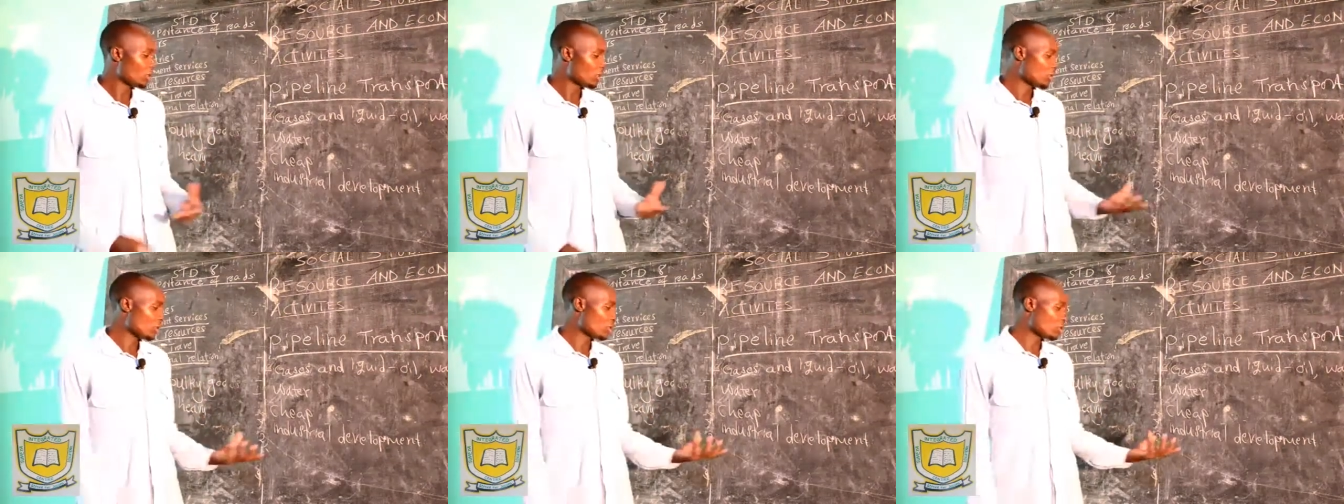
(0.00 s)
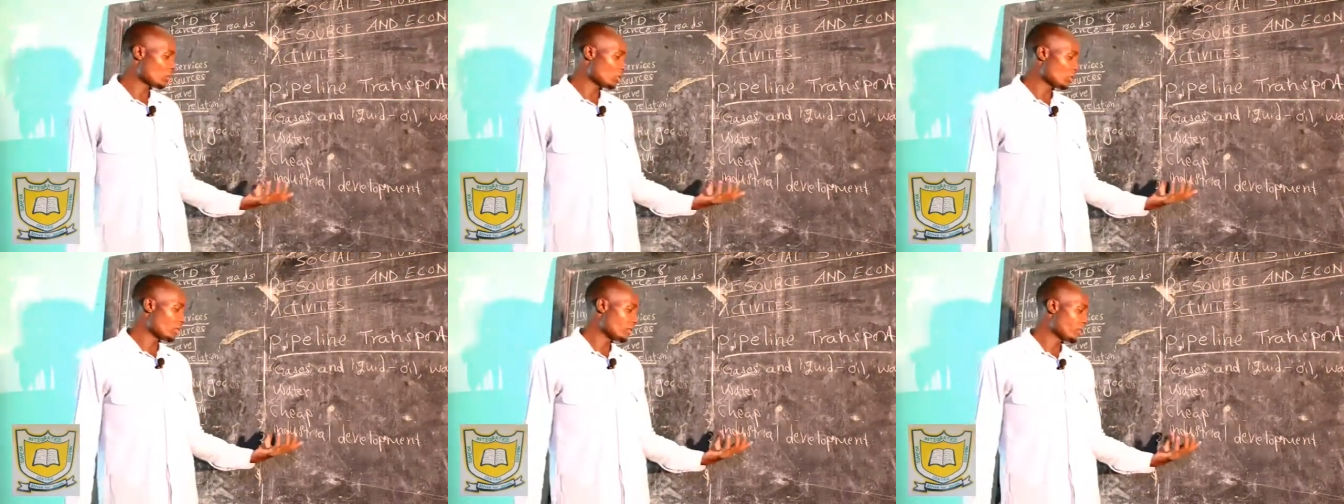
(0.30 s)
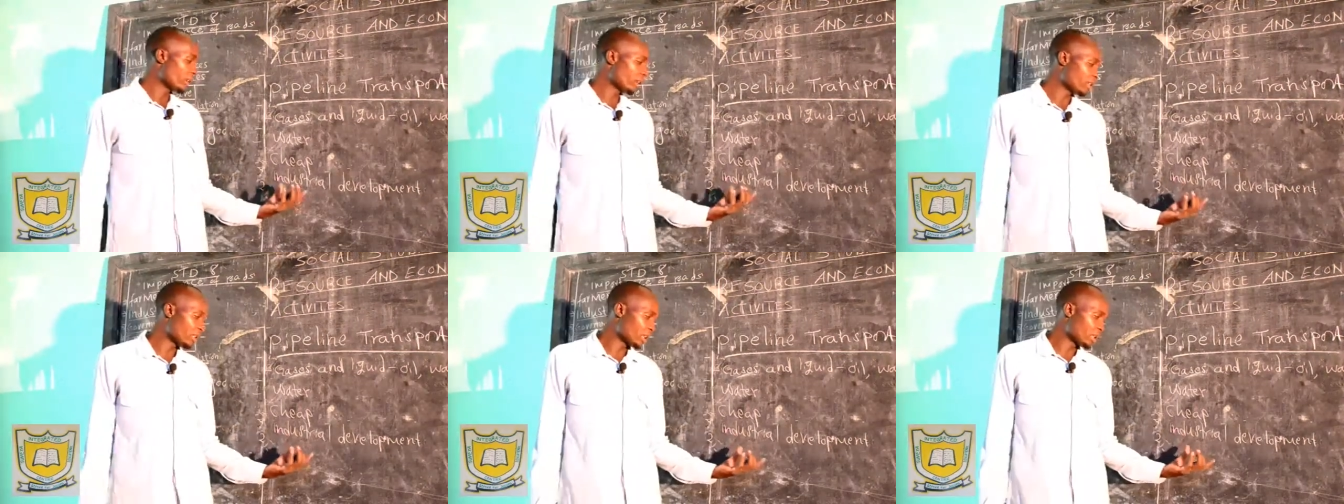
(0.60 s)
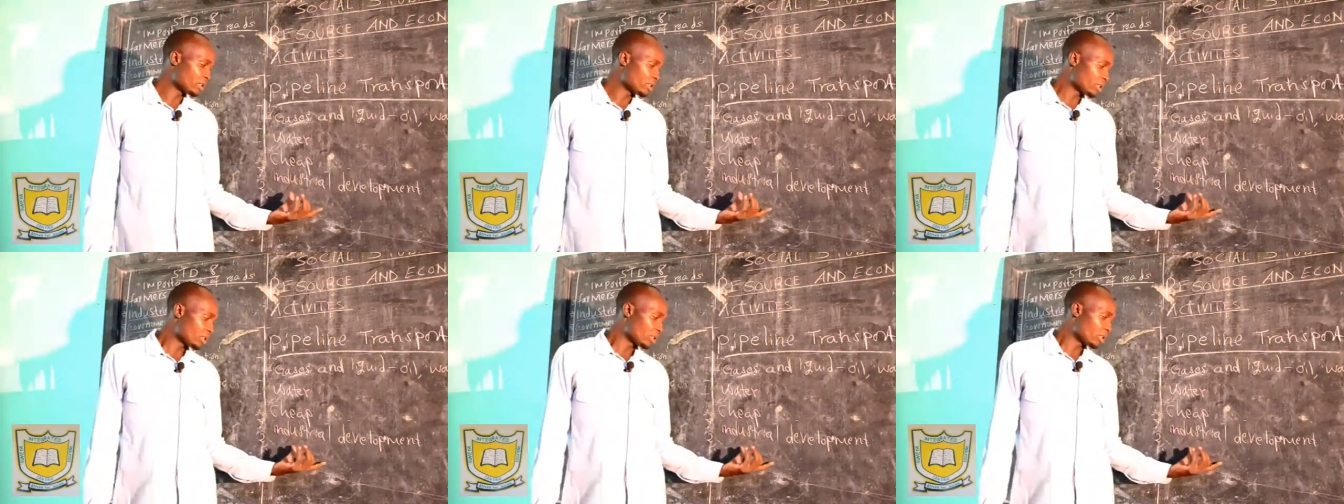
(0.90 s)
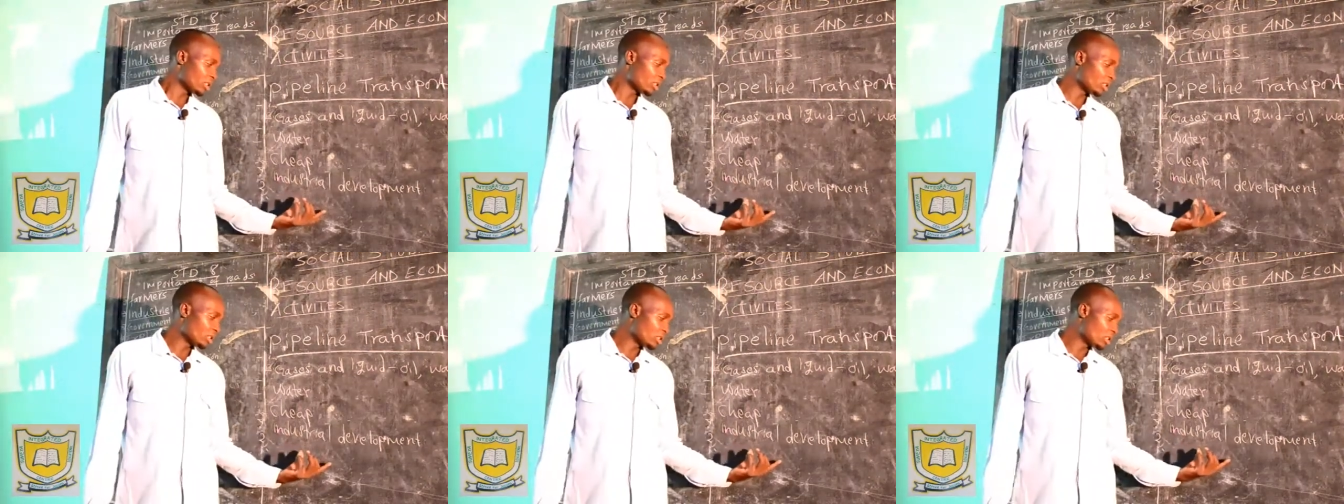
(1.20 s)
So you'll find that
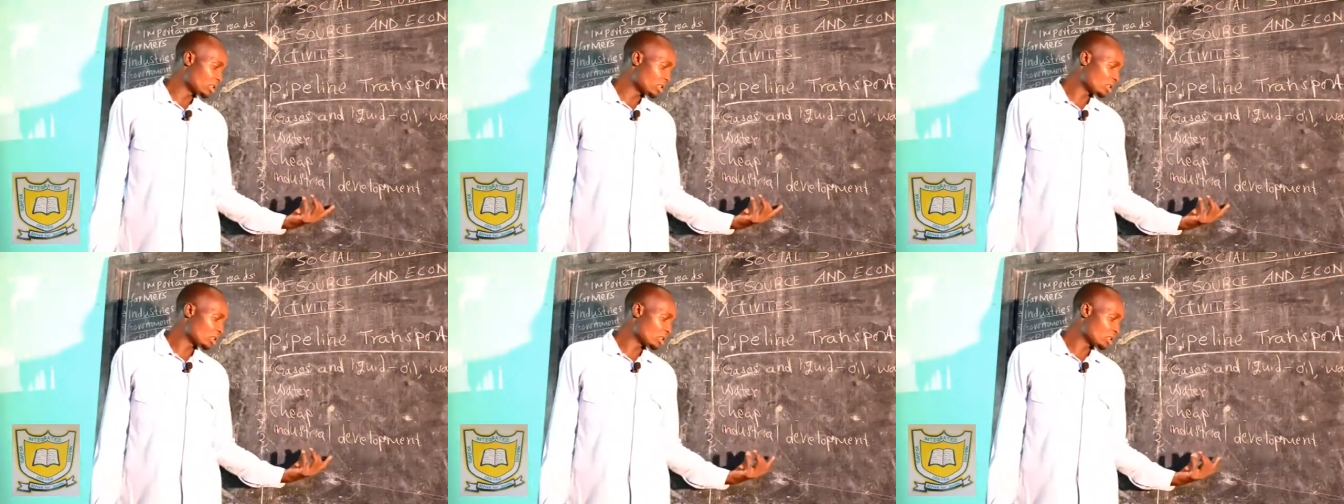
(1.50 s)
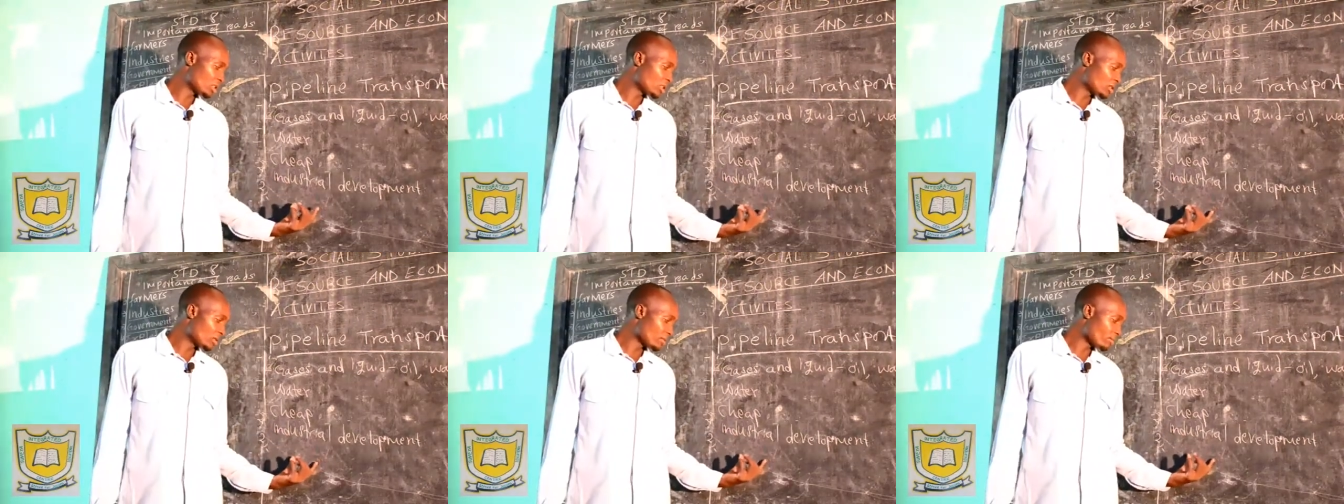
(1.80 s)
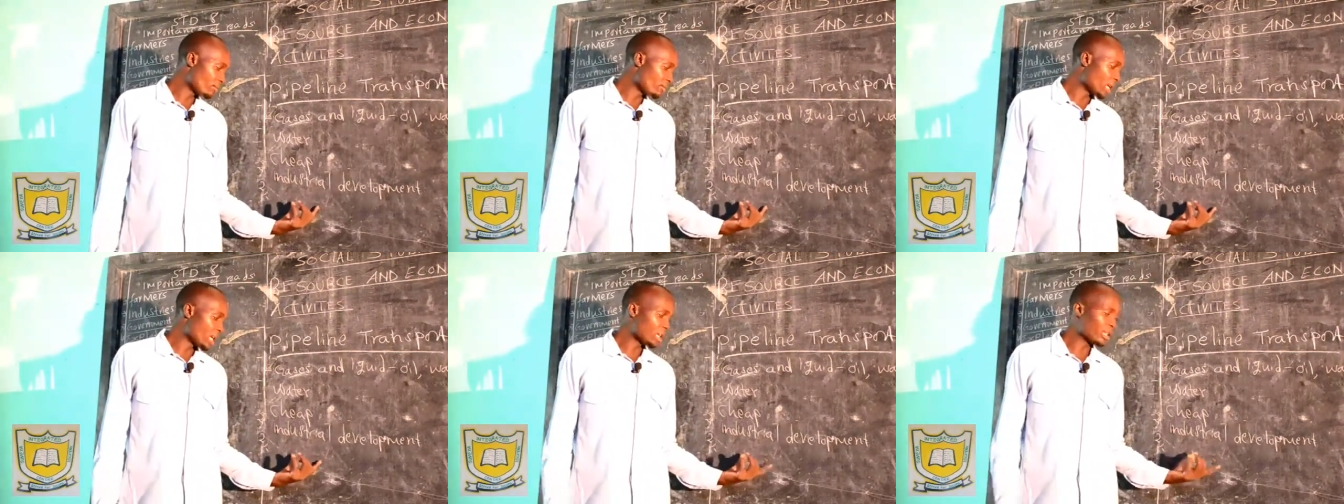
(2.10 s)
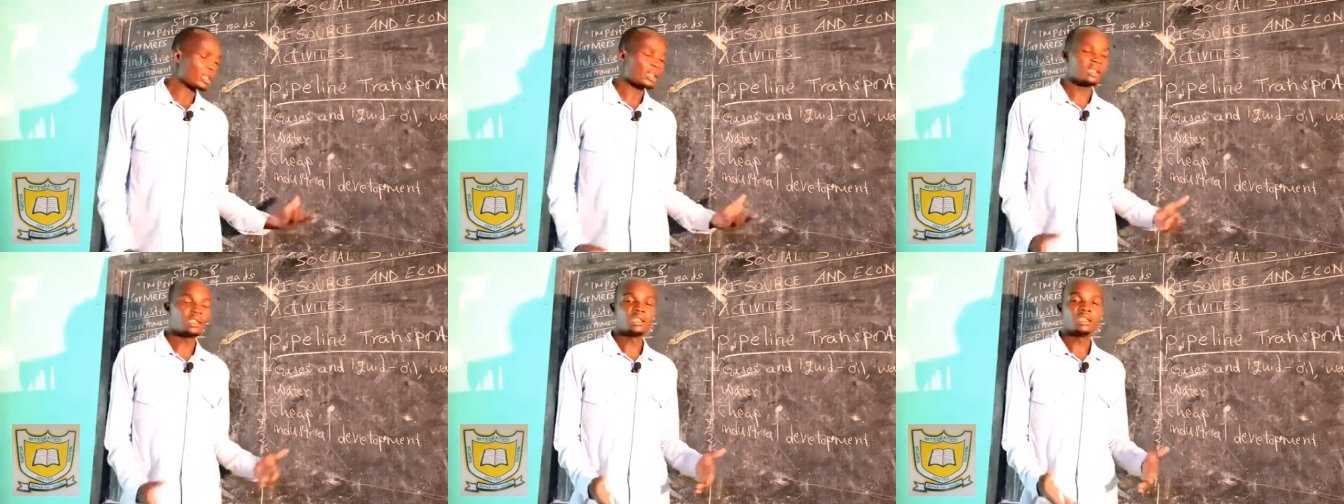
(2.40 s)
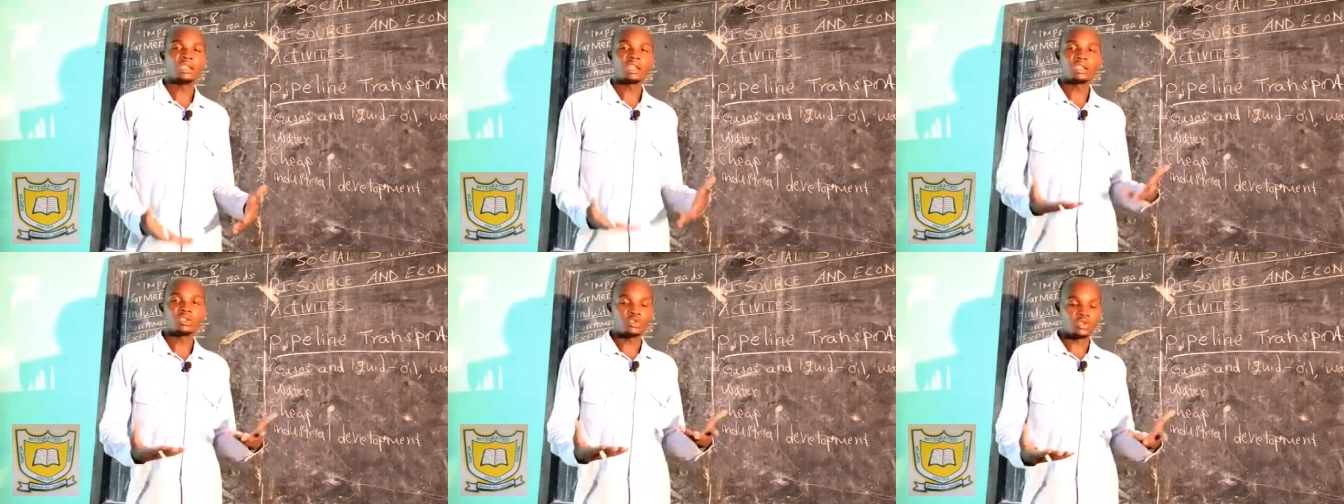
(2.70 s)
it make
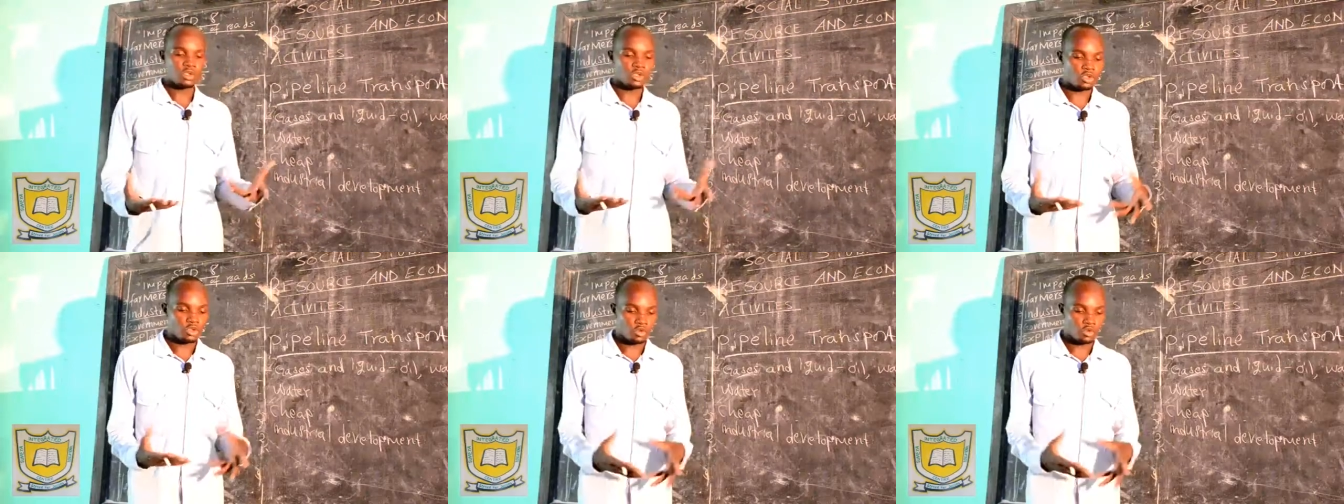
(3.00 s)
industries